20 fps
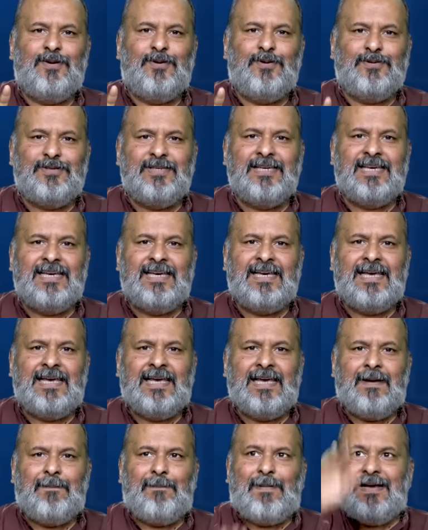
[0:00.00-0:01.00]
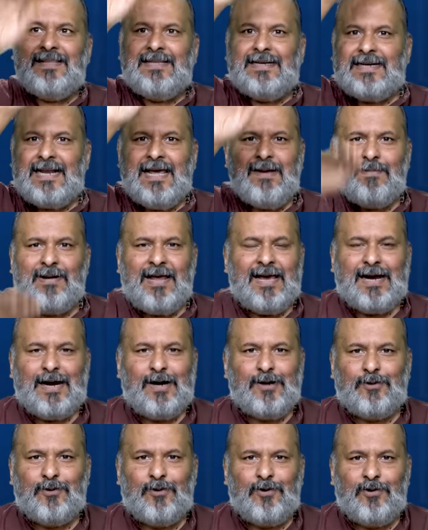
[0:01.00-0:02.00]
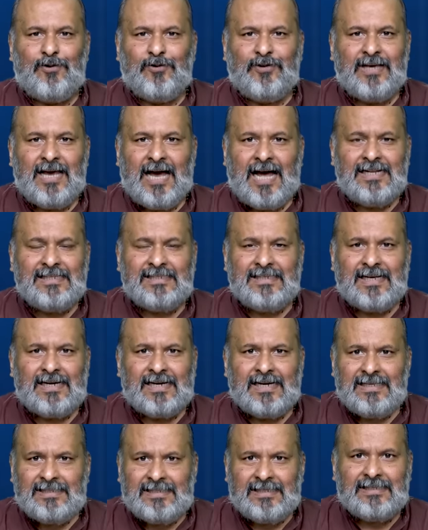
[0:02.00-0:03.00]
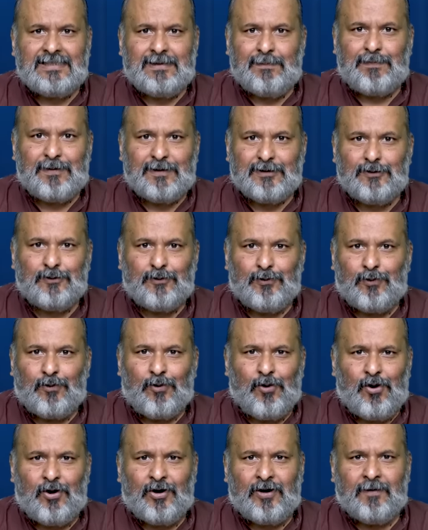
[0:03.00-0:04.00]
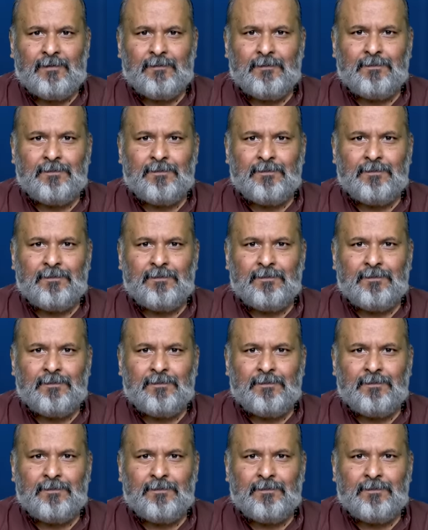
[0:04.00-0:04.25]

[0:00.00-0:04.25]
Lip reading: You see, by the time, like I told you, the answer reaches the person who wrote,